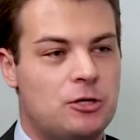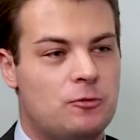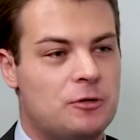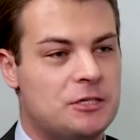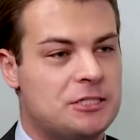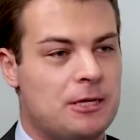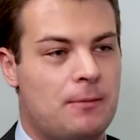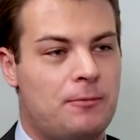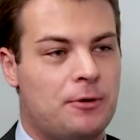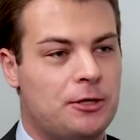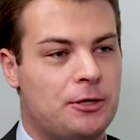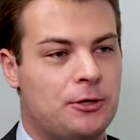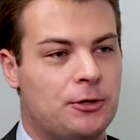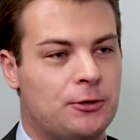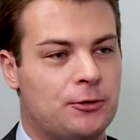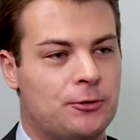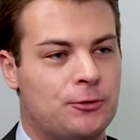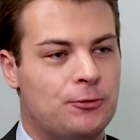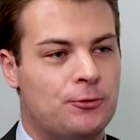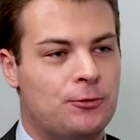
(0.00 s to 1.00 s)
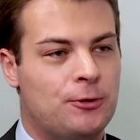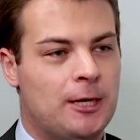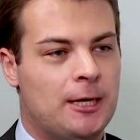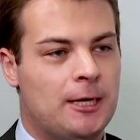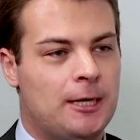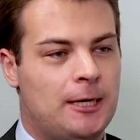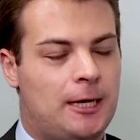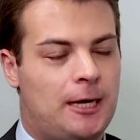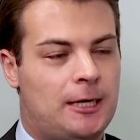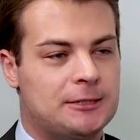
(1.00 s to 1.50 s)
you as somebody who,
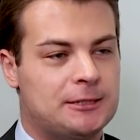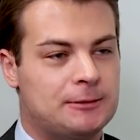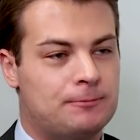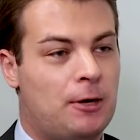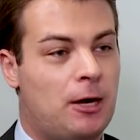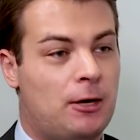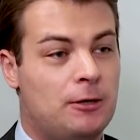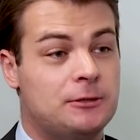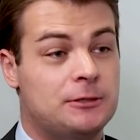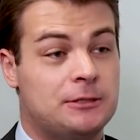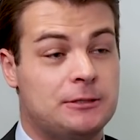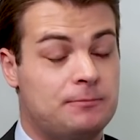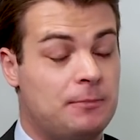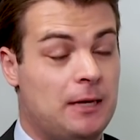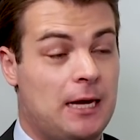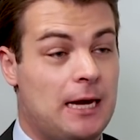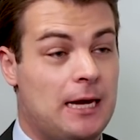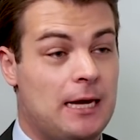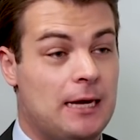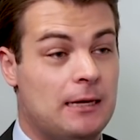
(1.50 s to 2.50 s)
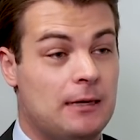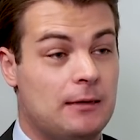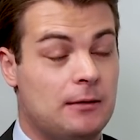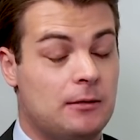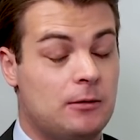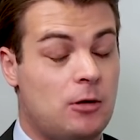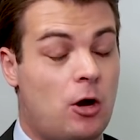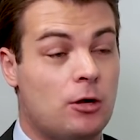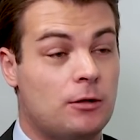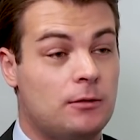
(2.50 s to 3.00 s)
I suppose,
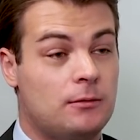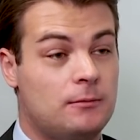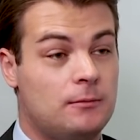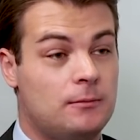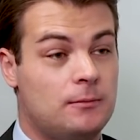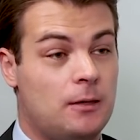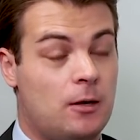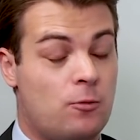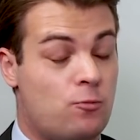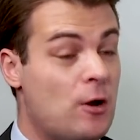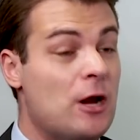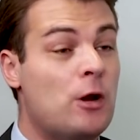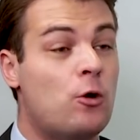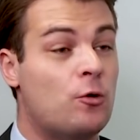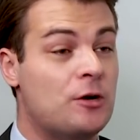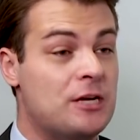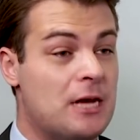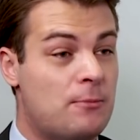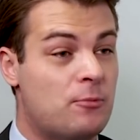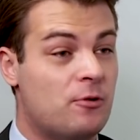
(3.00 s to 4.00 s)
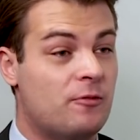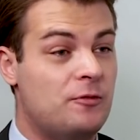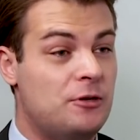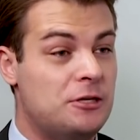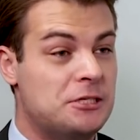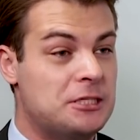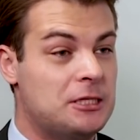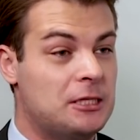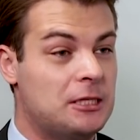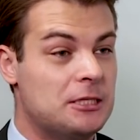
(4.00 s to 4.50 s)
got a record number of
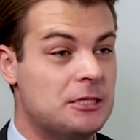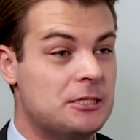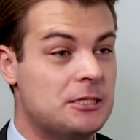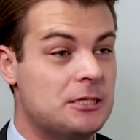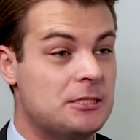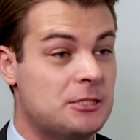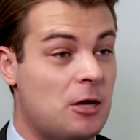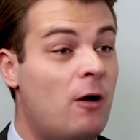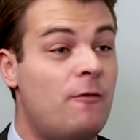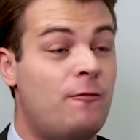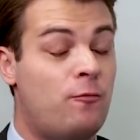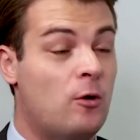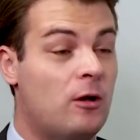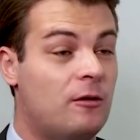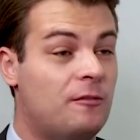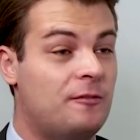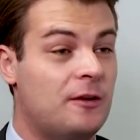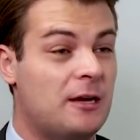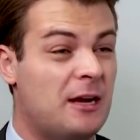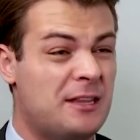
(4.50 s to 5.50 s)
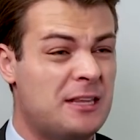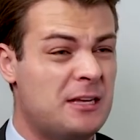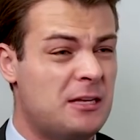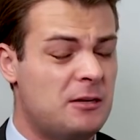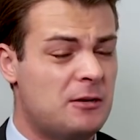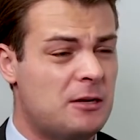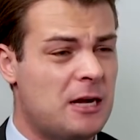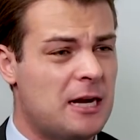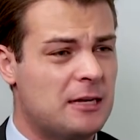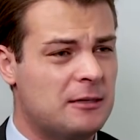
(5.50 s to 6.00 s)
New Zealanders off welfare? I
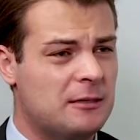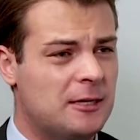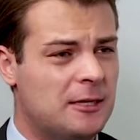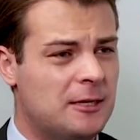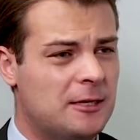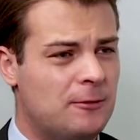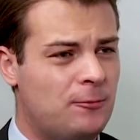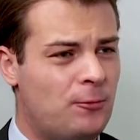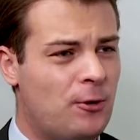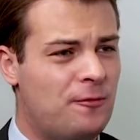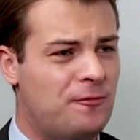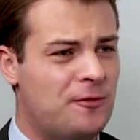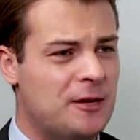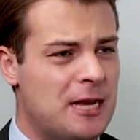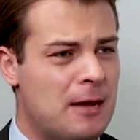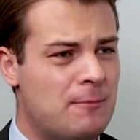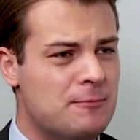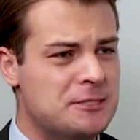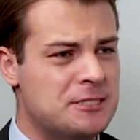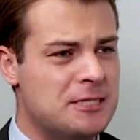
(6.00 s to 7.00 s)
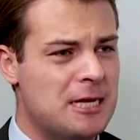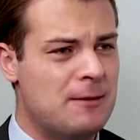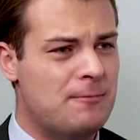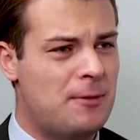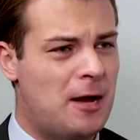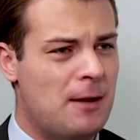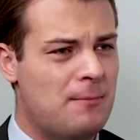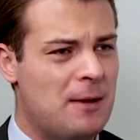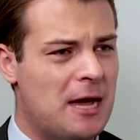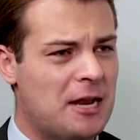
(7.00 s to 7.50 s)
think you cut welfare numbers there
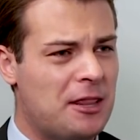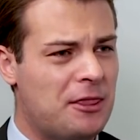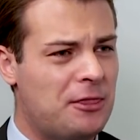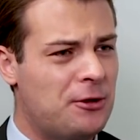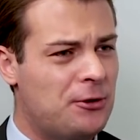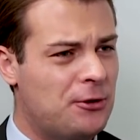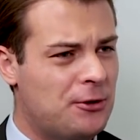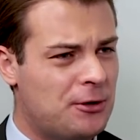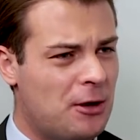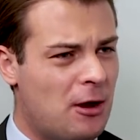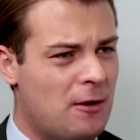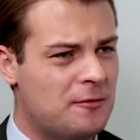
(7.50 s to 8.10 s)
by about a third